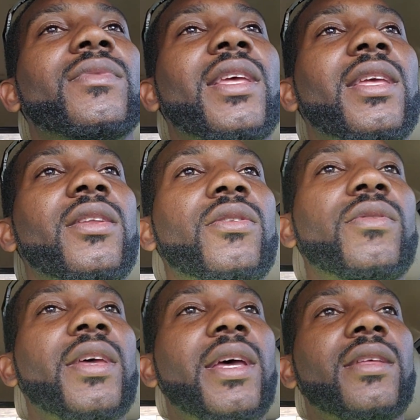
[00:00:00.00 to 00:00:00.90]
They can do
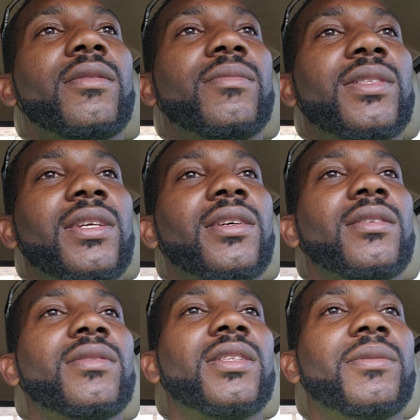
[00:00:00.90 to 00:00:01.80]
that
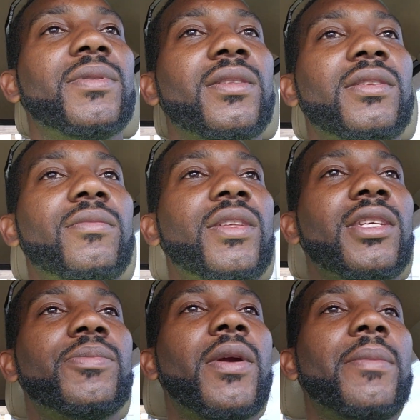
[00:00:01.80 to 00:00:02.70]
themselves typically, but
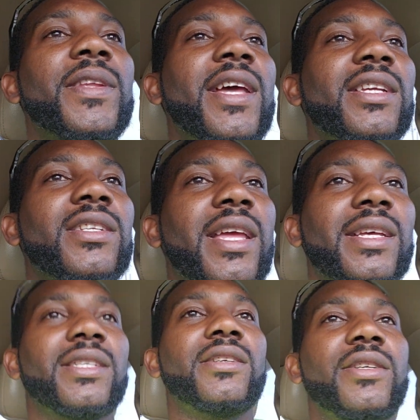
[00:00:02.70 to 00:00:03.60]
this property actually
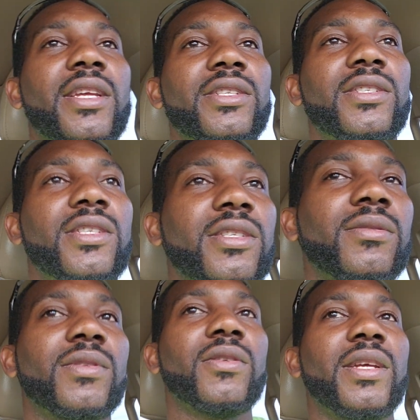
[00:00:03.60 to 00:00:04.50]
has an irrigation
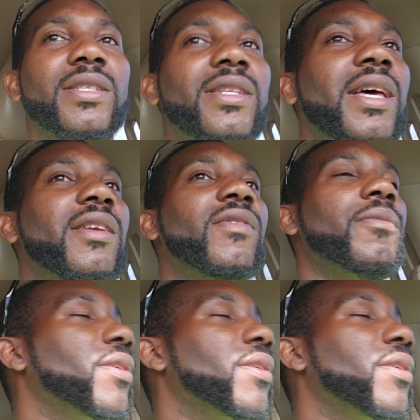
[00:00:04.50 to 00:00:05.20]
system, so that's not even a